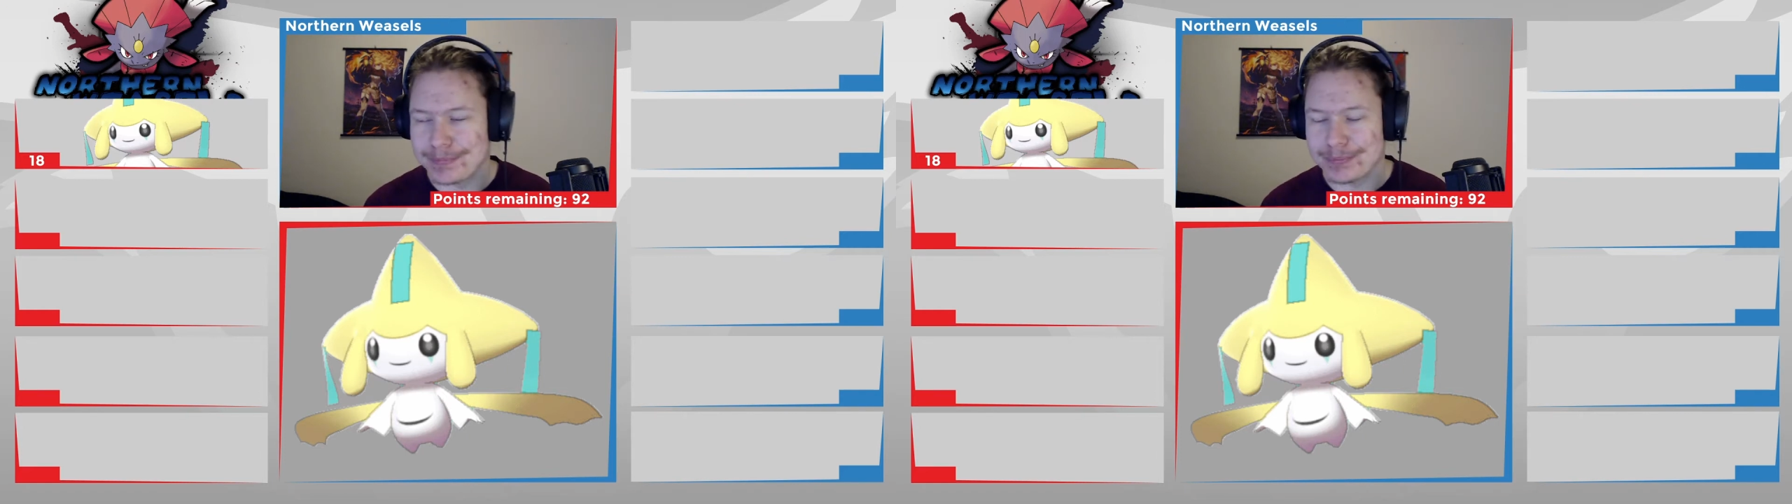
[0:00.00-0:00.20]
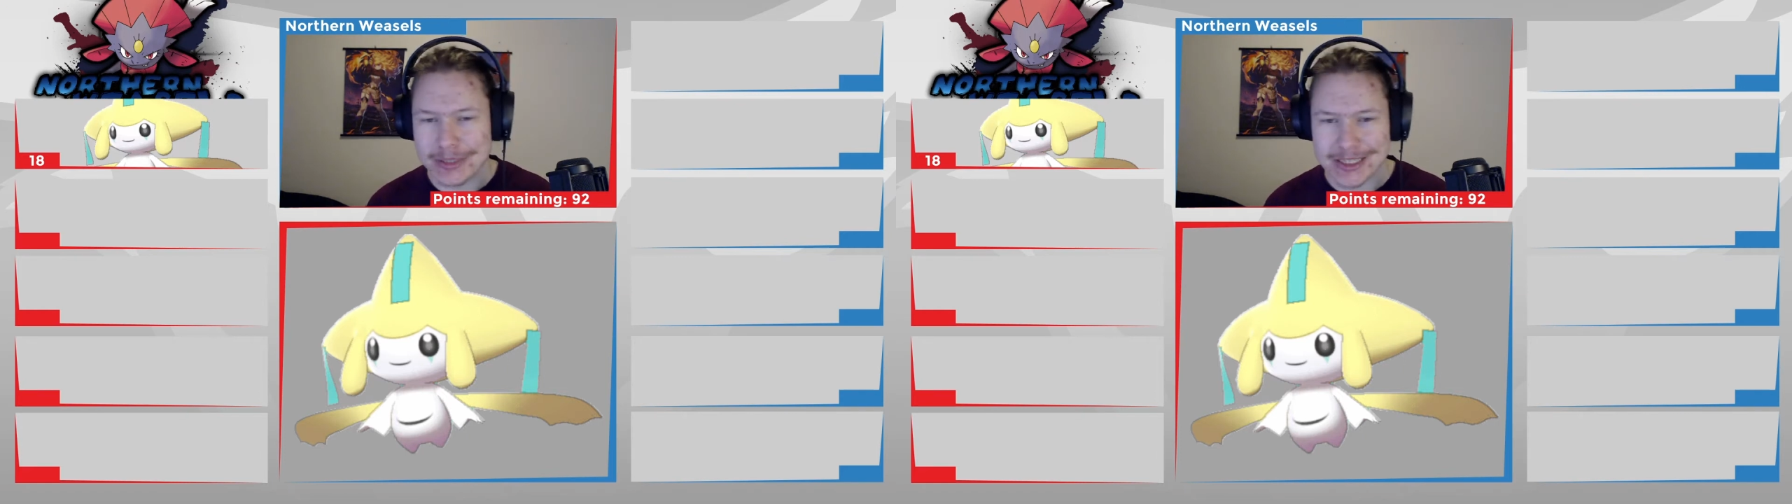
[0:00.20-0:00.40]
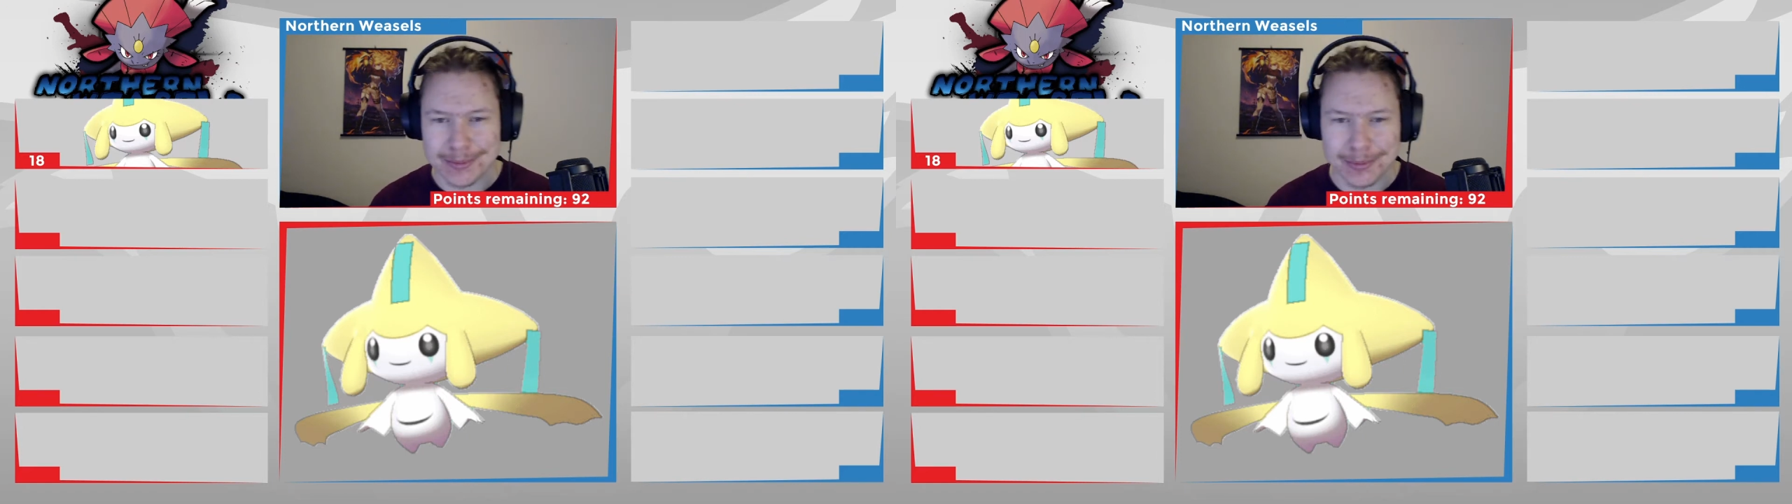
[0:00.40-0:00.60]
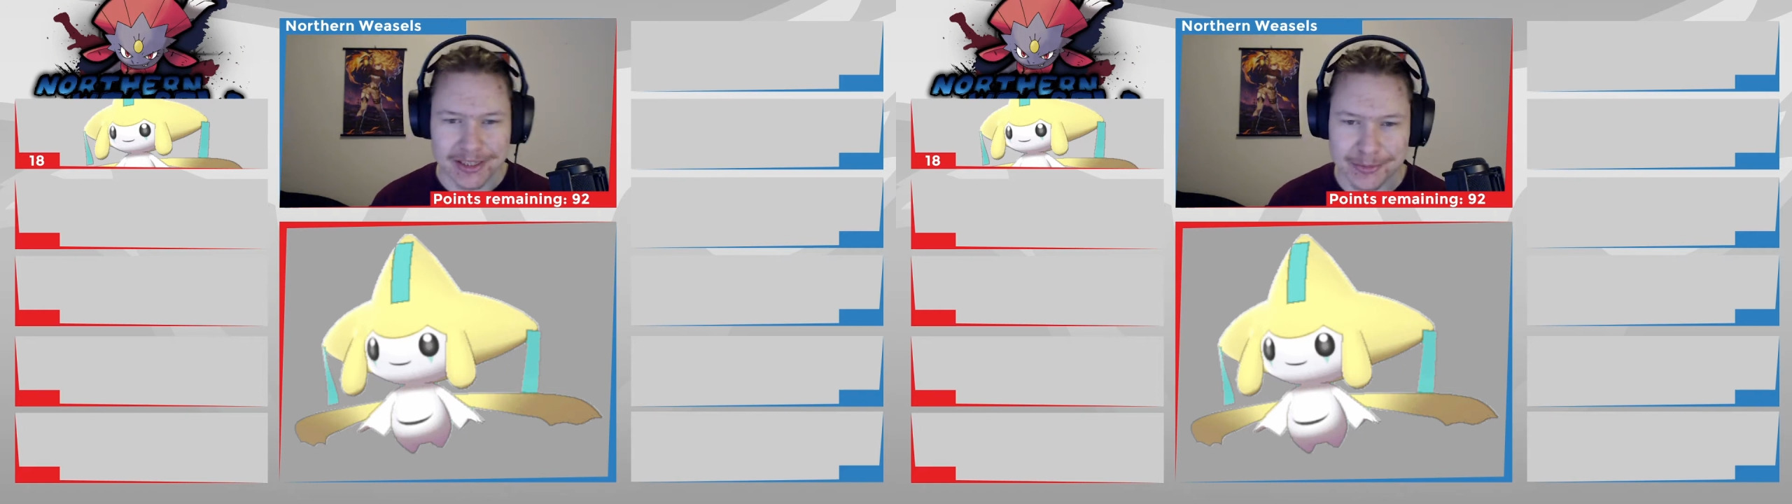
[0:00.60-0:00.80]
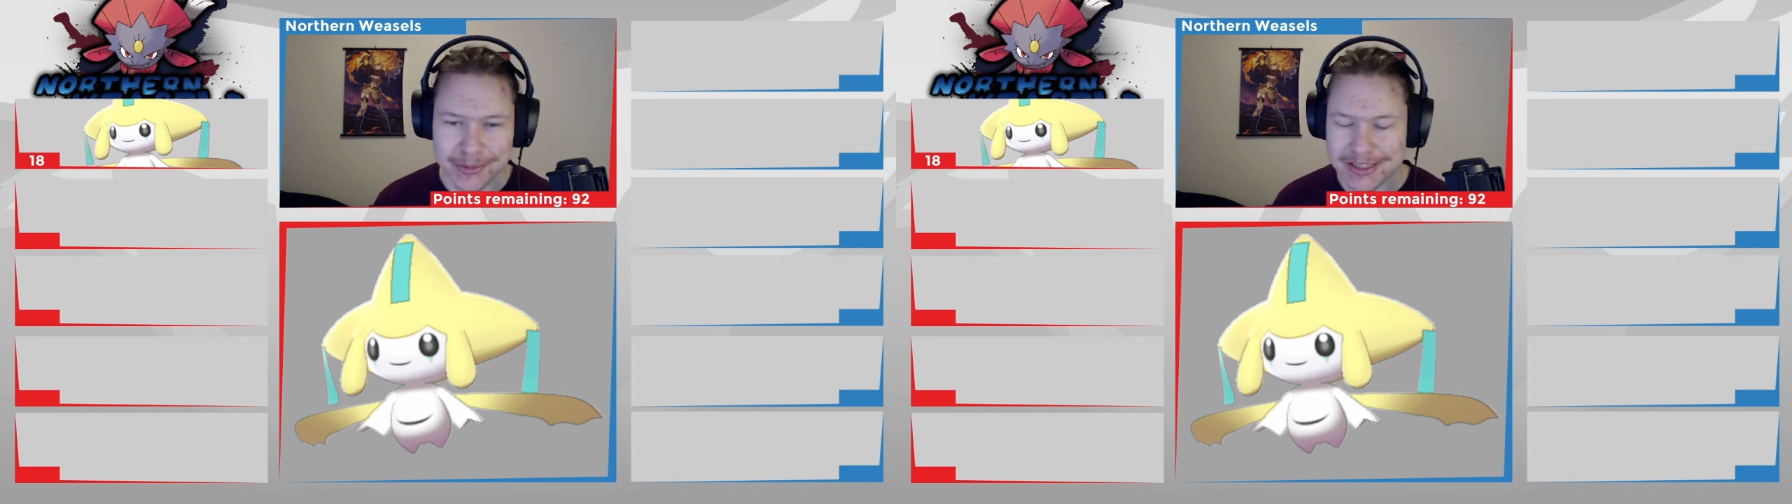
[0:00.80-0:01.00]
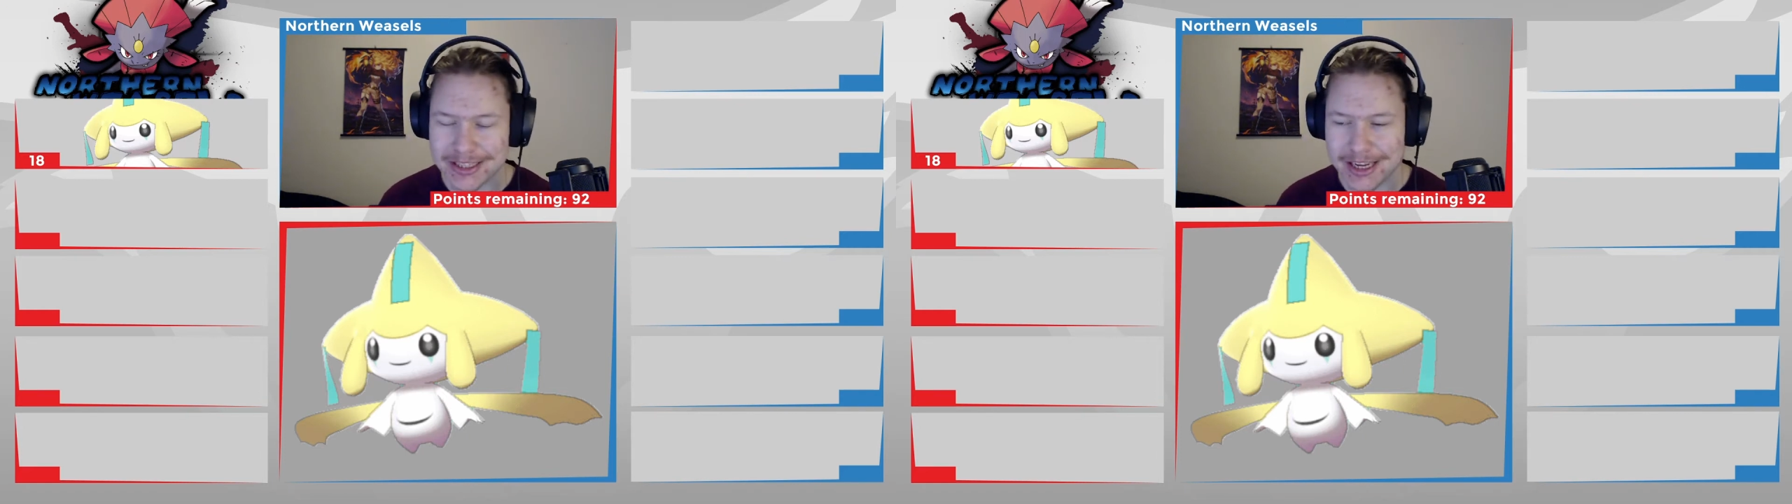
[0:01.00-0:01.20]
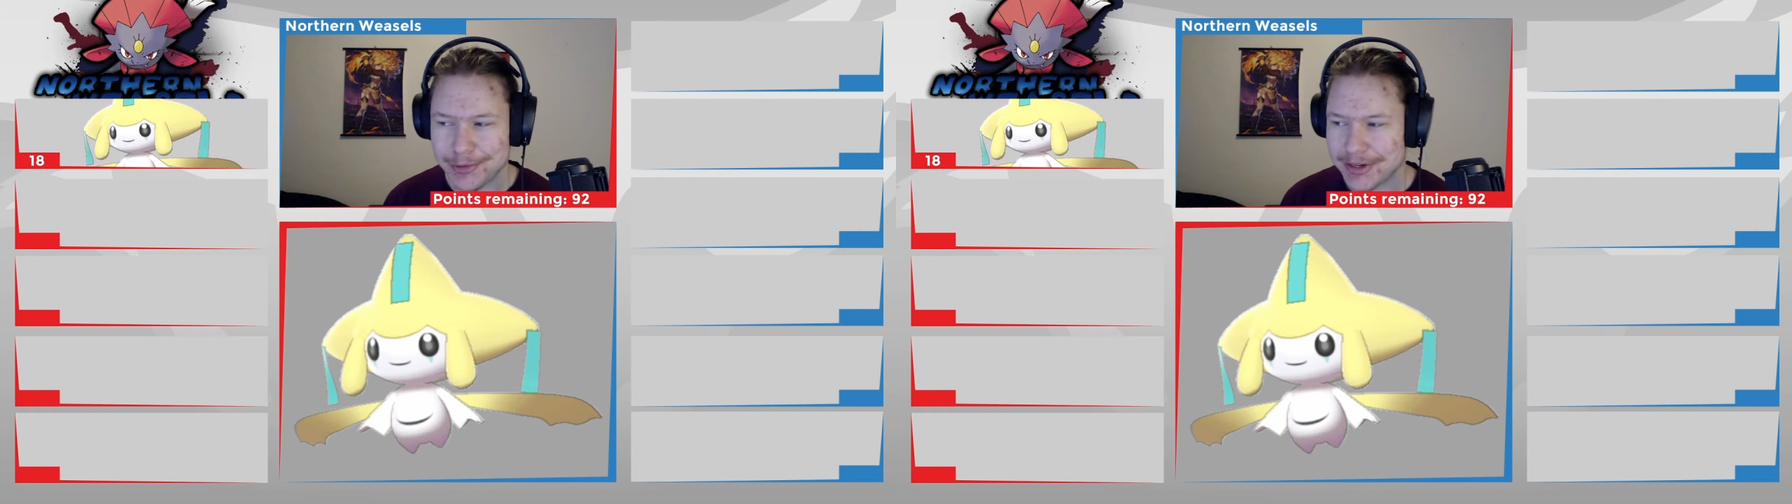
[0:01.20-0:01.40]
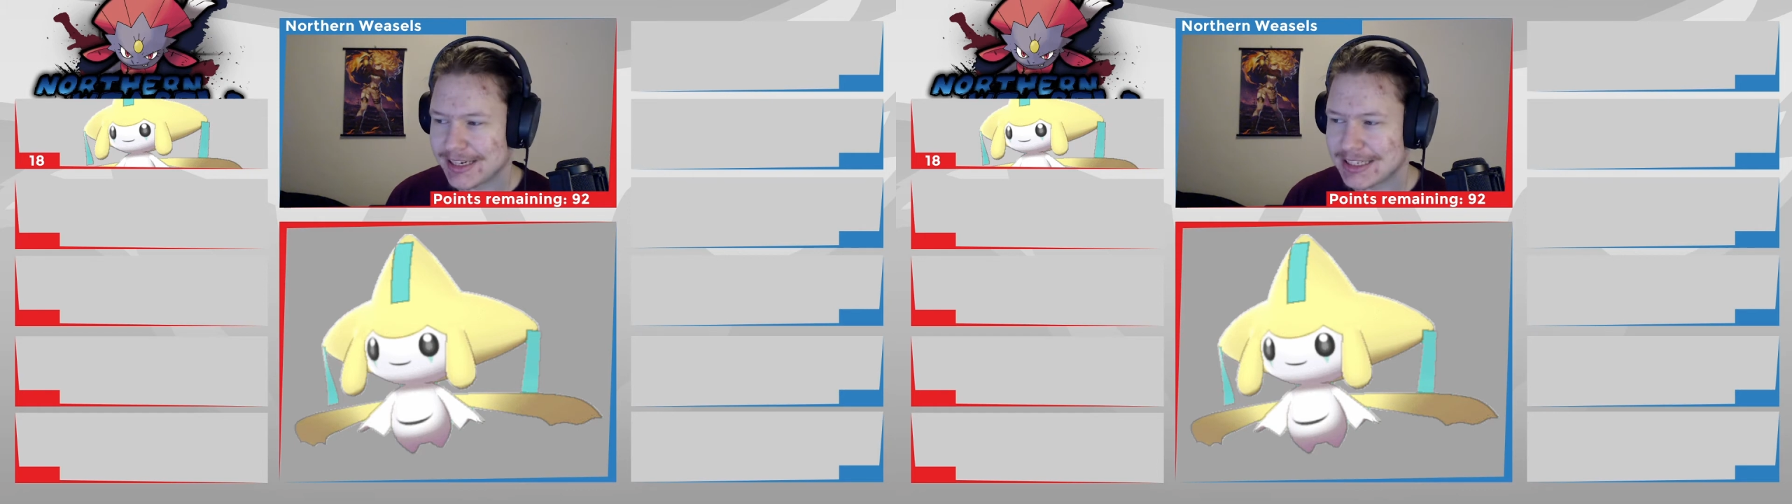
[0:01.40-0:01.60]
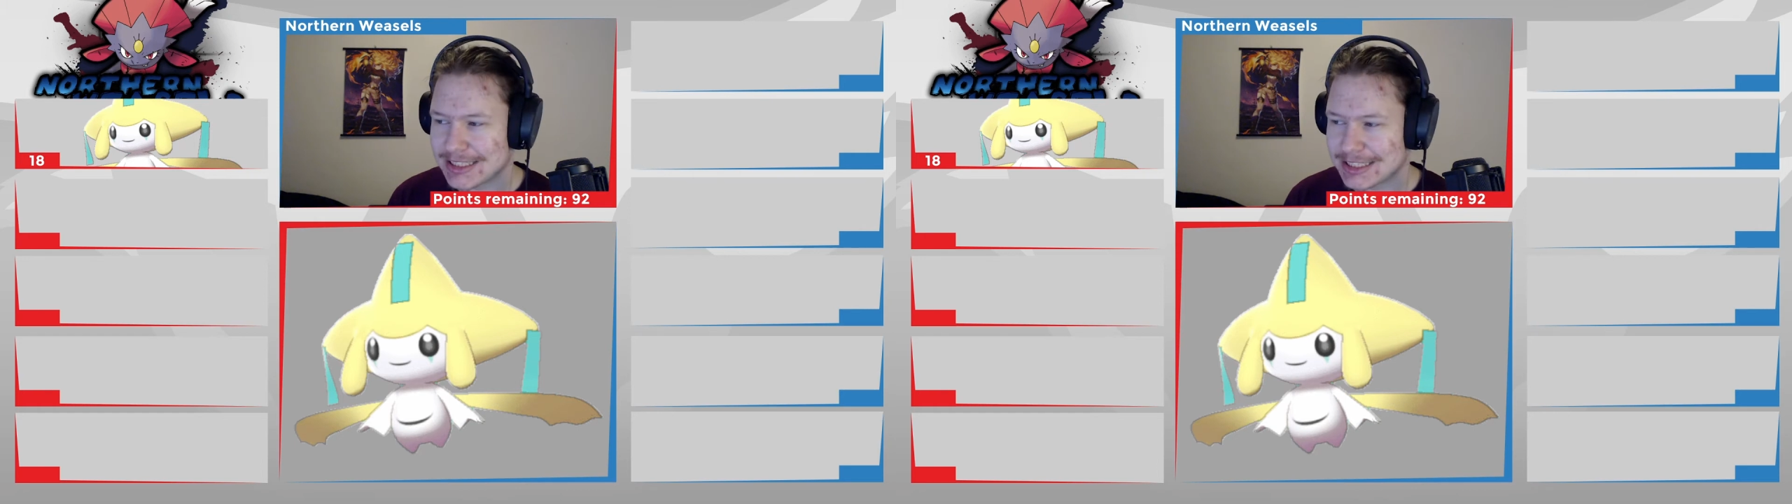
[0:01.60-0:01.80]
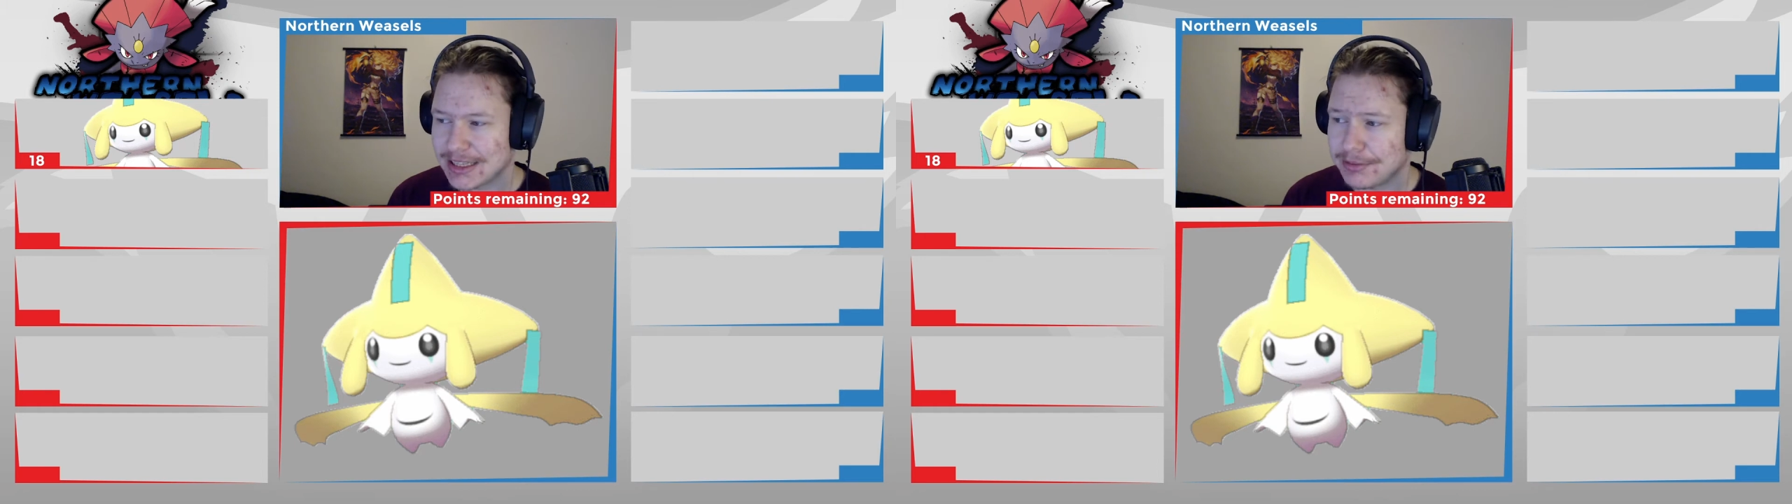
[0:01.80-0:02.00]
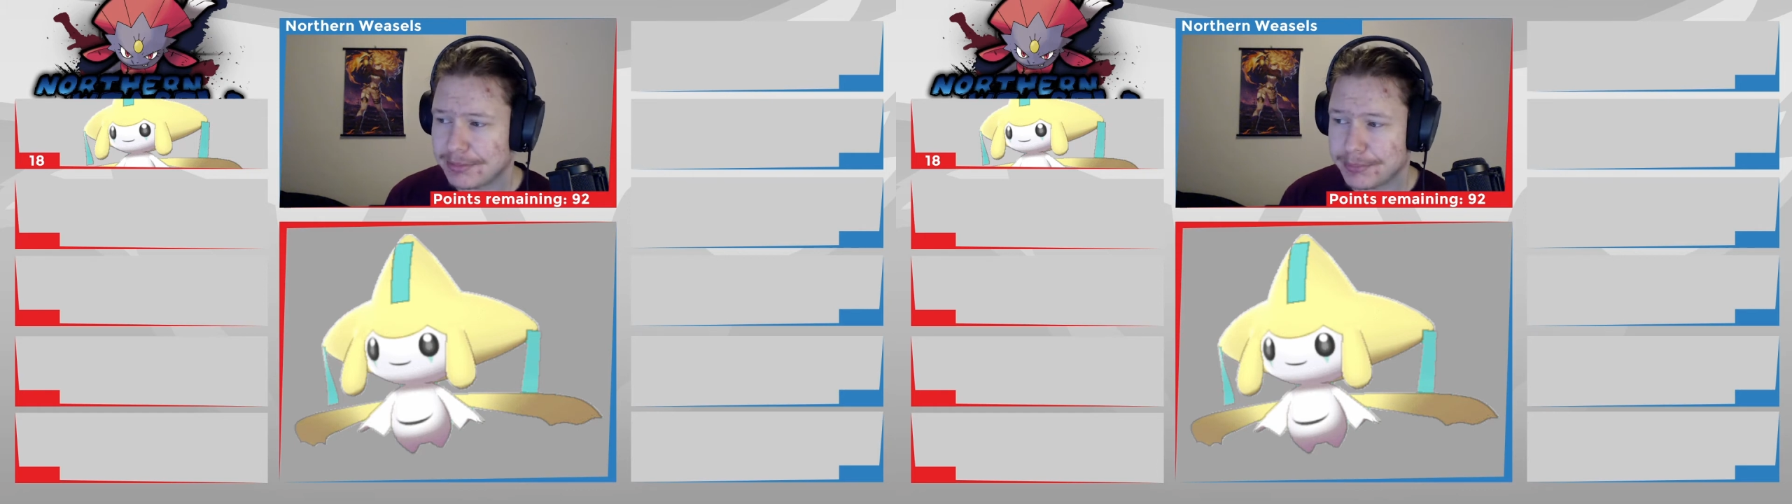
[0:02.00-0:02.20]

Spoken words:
possibility with the Iron Head and stuff.